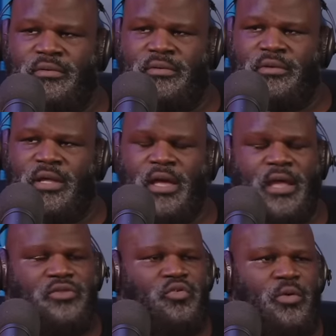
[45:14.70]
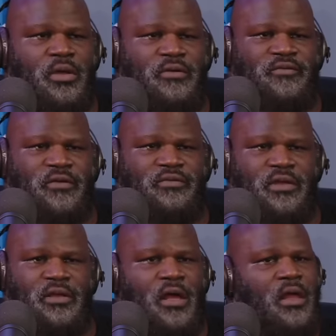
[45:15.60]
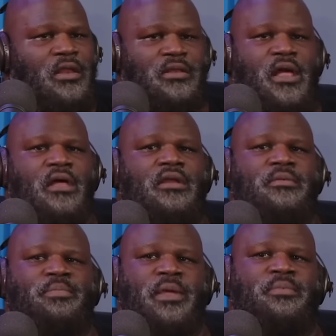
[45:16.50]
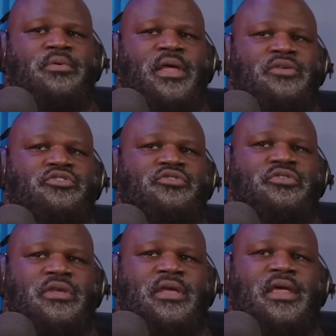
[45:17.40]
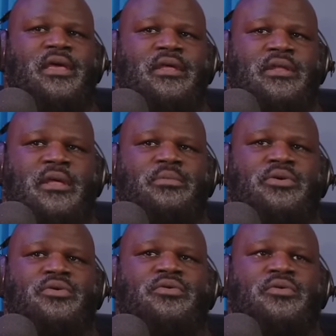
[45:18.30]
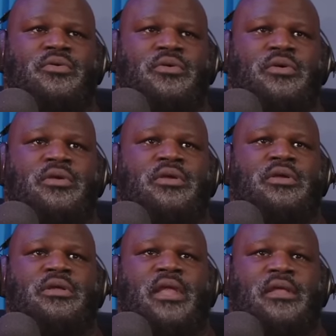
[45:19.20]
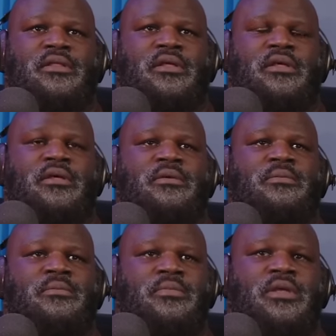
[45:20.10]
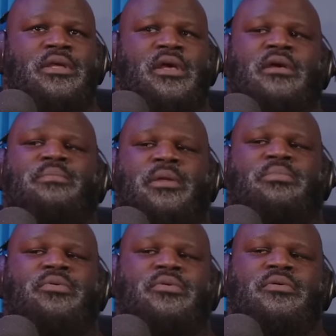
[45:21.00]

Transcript: They got 12, 15, all of the people that you see at AEW, like the young people,